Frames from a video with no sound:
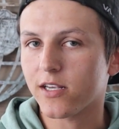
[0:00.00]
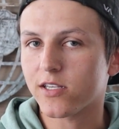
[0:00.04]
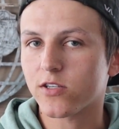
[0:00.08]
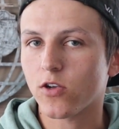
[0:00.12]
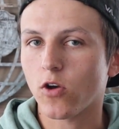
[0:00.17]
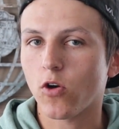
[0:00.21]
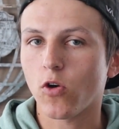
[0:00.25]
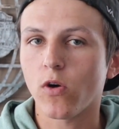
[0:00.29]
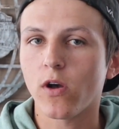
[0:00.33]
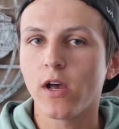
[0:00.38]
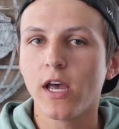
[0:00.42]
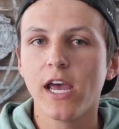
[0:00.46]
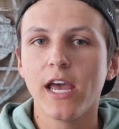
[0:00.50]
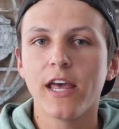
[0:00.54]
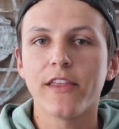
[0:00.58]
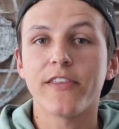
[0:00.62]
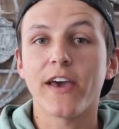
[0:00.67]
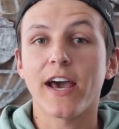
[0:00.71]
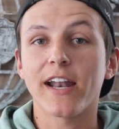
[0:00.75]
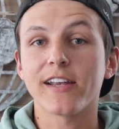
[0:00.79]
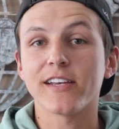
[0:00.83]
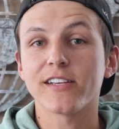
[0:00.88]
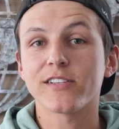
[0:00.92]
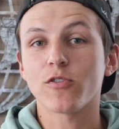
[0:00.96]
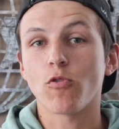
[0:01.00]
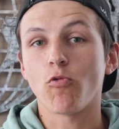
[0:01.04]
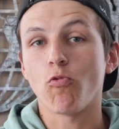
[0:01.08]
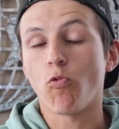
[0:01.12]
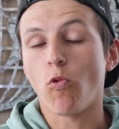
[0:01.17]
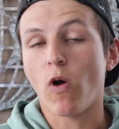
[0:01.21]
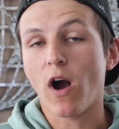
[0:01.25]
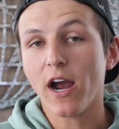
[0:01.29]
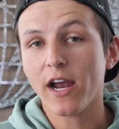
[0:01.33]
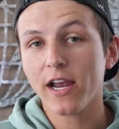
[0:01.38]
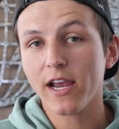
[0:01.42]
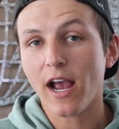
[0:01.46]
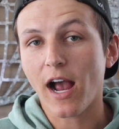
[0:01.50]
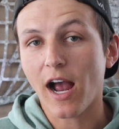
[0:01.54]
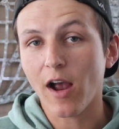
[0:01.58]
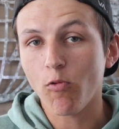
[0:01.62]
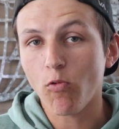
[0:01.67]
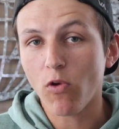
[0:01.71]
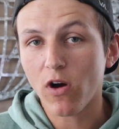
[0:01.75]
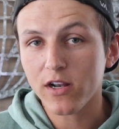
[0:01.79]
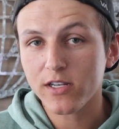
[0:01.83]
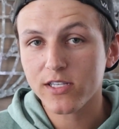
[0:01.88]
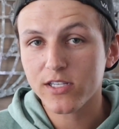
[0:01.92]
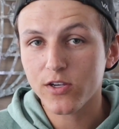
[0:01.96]
So that is why I
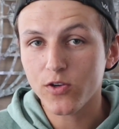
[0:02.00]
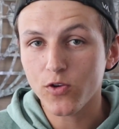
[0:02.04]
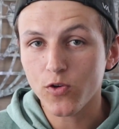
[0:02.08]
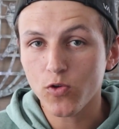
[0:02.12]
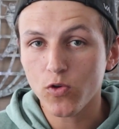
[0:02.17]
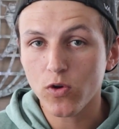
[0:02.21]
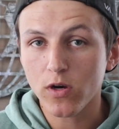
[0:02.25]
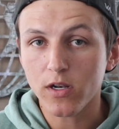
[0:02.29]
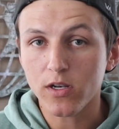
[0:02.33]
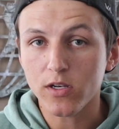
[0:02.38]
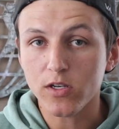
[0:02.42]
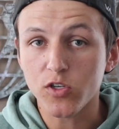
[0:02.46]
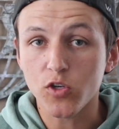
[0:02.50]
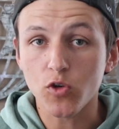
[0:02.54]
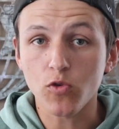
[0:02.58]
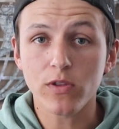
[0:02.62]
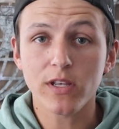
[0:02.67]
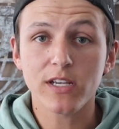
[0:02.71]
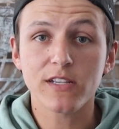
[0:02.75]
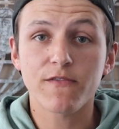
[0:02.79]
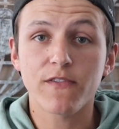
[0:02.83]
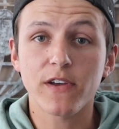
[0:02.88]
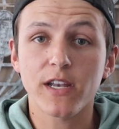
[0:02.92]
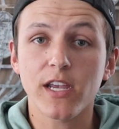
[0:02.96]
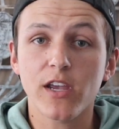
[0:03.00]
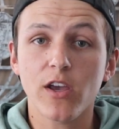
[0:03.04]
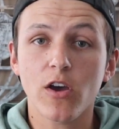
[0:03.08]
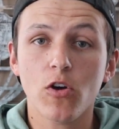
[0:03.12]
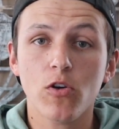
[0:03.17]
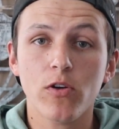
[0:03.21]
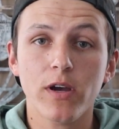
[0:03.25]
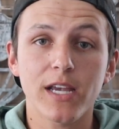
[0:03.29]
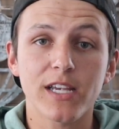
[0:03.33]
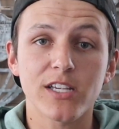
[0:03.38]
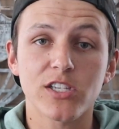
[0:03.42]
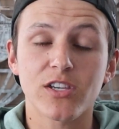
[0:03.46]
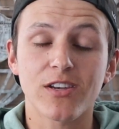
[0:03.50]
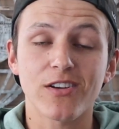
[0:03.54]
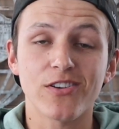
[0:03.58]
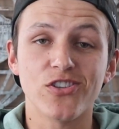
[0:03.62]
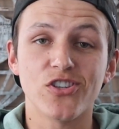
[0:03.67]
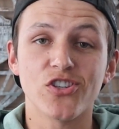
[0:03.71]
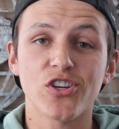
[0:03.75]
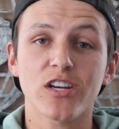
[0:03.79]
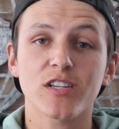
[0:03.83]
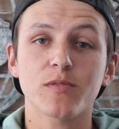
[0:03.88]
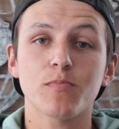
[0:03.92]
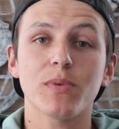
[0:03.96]
want to do this video is to
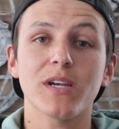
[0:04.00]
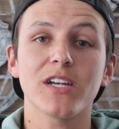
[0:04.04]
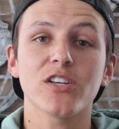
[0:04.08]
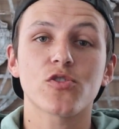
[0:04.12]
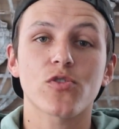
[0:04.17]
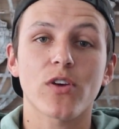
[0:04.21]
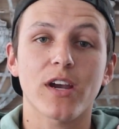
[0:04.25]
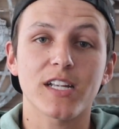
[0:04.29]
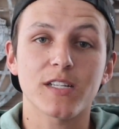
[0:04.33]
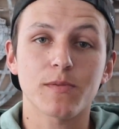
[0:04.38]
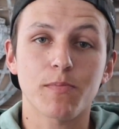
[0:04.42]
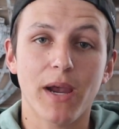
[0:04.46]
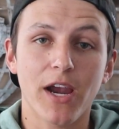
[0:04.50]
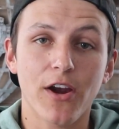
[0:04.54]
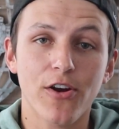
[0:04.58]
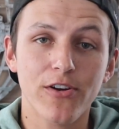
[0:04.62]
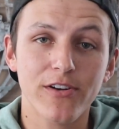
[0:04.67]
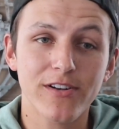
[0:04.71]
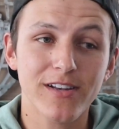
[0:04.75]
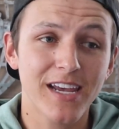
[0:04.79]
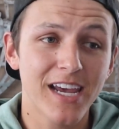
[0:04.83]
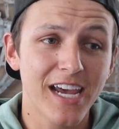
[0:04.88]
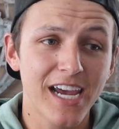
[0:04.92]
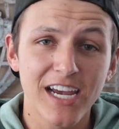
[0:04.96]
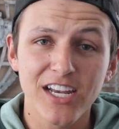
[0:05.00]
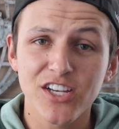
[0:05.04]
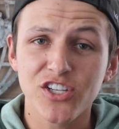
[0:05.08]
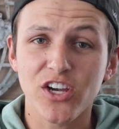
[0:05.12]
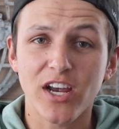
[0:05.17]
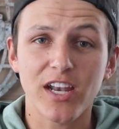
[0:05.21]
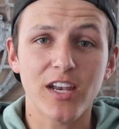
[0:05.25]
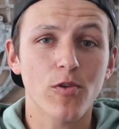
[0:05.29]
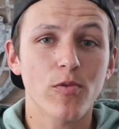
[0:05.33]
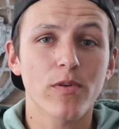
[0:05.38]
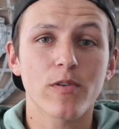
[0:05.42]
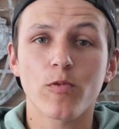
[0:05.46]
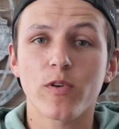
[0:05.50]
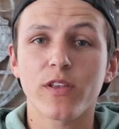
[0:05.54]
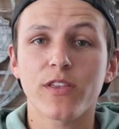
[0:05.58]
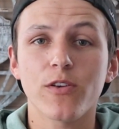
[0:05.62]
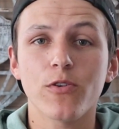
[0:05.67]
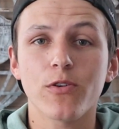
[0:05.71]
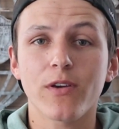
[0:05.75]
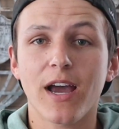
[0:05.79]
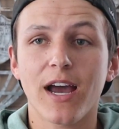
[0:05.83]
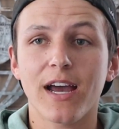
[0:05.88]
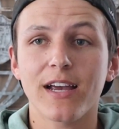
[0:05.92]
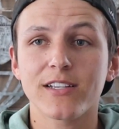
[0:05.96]
just be transparent, genuine with
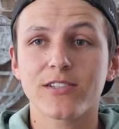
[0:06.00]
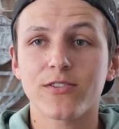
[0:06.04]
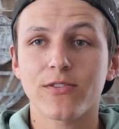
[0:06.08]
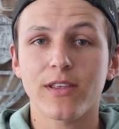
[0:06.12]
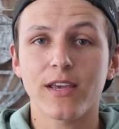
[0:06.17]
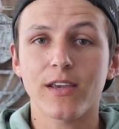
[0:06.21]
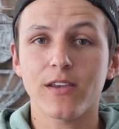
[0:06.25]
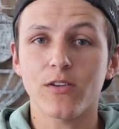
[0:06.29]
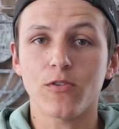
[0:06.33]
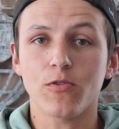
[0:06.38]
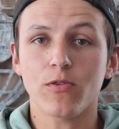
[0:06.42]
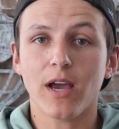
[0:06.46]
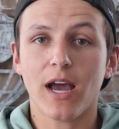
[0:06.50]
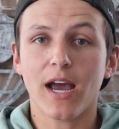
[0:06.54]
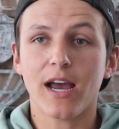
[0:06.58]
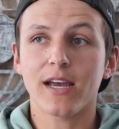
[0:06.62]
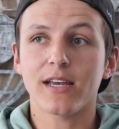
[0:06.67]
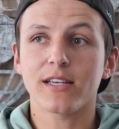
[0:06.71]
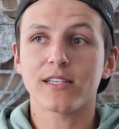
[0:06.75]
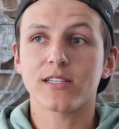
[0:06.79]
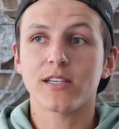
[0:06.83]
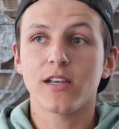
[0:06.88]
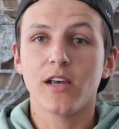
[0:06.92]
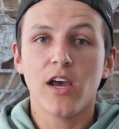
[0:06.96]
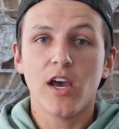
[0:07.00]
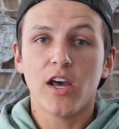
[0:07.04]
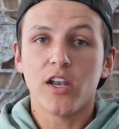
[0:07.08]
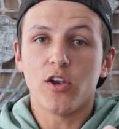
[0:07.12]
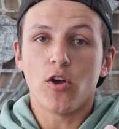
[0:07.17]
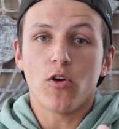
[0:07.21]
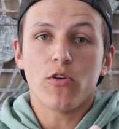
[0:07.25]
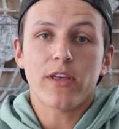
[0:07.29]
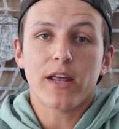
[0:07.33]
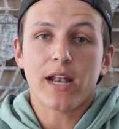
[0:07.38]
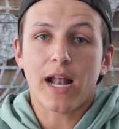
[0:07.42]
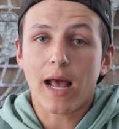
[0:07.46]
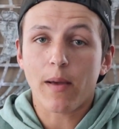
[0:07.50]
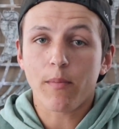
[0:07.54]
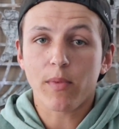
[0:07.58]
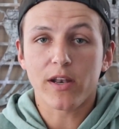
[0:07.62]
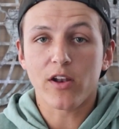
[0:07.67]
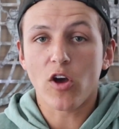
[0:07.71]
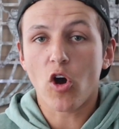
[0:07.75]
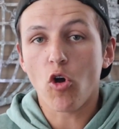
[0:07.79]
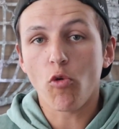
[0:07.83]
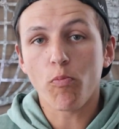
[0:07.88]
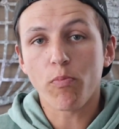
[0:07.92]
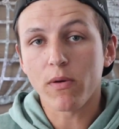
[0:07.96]
you guys so that you guys know that I'm
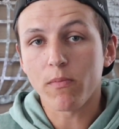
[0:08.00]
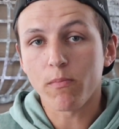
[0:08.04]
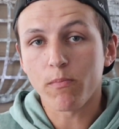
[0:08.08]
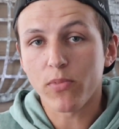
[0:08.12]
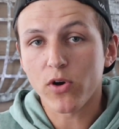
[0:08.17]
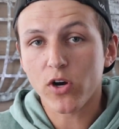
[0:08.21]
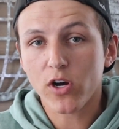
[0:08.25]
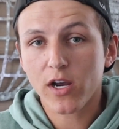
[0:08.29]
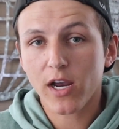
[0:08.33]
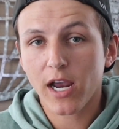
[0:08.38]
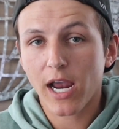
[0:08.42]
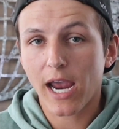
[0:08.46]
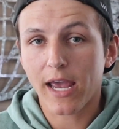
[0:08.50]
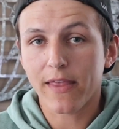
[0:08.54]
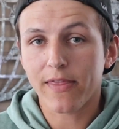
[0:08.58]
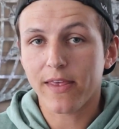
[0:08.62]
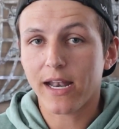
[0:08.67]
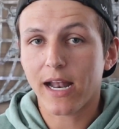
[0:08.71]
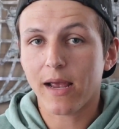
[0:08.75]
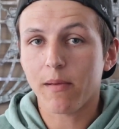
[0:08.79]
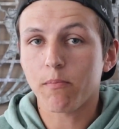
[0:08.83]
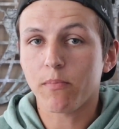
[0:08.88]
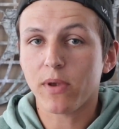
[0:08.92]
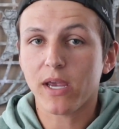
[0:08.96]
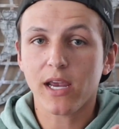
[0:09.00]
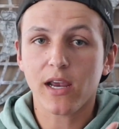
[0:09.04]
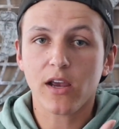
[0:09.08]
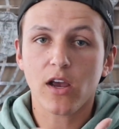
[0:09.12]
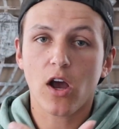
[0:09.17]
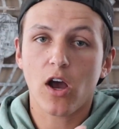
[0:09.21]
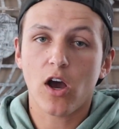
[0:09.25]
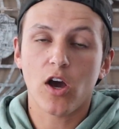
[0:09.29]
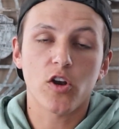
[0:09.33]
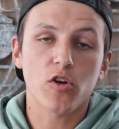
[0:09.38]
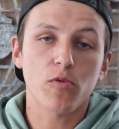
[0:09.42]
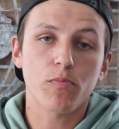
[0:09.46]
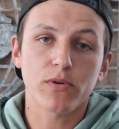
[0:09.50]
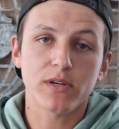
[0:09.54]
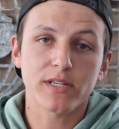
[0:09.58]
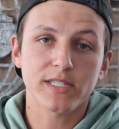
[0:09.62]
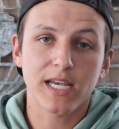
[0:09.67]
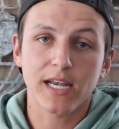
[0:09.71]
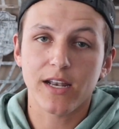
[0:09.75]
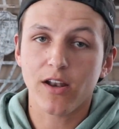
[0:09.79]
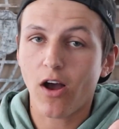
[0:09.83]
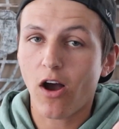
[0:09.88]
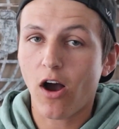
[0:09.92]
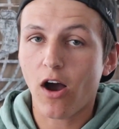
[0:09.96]
an open book and that I'm being
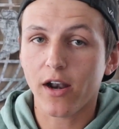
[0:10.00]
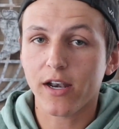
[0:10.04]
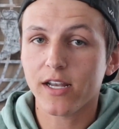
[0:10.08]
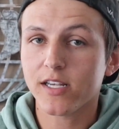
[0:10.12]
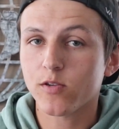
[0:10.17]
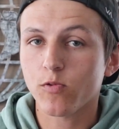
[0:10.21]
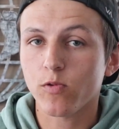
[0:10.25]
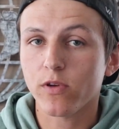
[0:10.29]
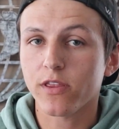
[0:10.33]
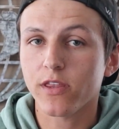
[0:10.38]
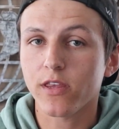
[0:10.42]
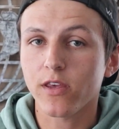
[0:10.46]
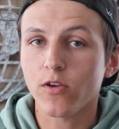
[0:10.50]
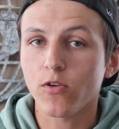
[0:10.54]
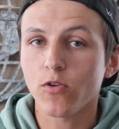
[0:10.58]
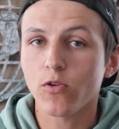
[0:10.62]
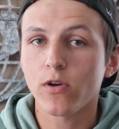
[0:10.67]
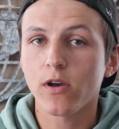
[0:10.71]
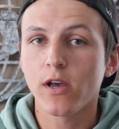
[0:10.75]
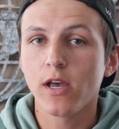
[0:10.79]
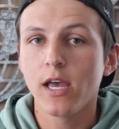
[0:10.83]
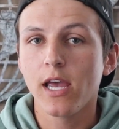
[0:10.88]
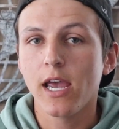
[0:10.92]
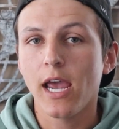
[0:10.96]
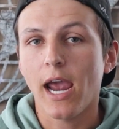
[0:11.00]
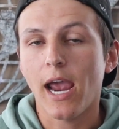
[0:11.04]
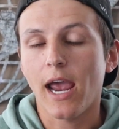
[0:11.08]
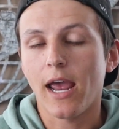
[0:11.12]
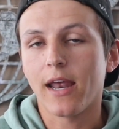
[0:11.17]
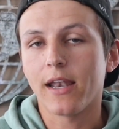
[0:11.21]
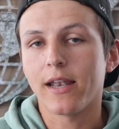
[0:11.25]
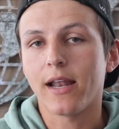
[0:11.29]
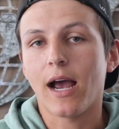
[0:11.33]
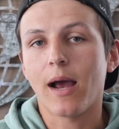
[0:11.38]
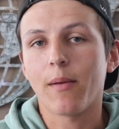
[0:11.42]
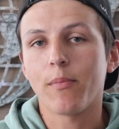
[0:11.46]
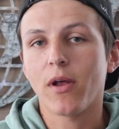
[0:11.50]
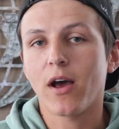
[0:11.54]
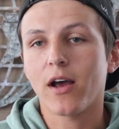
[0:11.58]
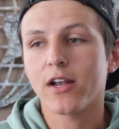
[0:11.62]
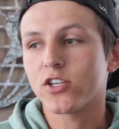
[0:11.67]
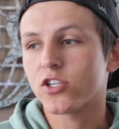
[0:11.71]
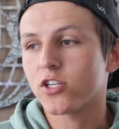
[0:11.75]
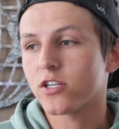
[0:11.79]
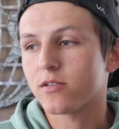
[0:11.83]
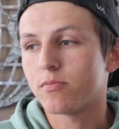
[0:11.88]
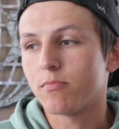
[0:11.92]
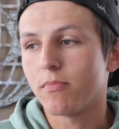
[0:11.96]
100% honest with you and I'm
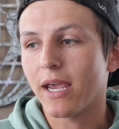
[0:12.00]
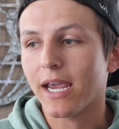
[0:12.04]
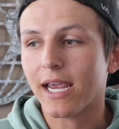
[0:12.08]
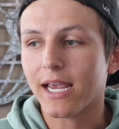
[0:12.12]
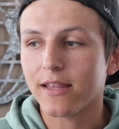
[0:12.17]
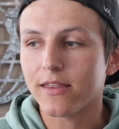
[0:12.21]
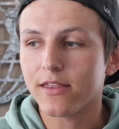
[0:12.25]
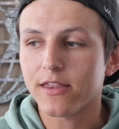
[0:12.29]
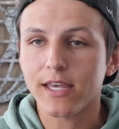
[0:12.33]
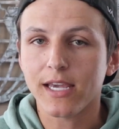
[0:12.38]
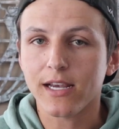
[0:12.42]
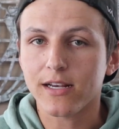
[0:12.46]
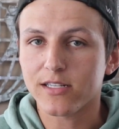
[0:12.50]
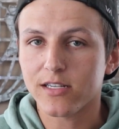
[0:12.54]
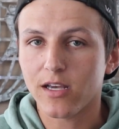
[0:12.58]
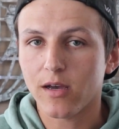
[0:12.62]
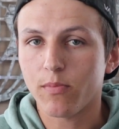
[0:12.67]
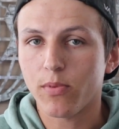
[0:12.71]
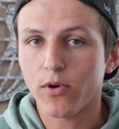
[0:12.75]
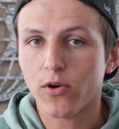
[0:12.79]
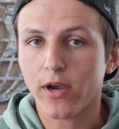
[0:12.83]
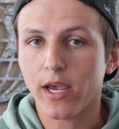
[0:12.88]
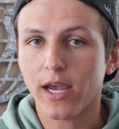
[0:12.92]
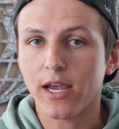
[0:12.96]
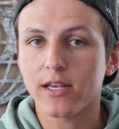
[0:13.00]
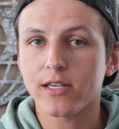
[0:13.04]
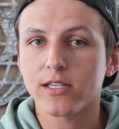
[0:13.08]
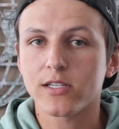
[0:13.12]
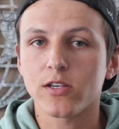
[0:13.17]
not just making things up, okay?